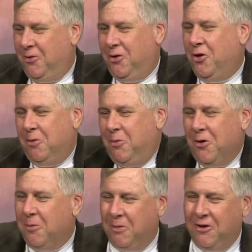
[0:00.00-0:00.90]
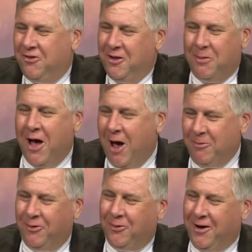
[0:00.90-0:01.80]
could be on a beach in the
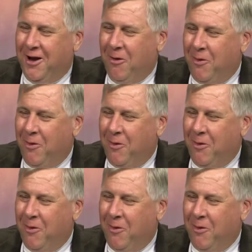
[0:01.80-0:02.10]
Bahamas right now.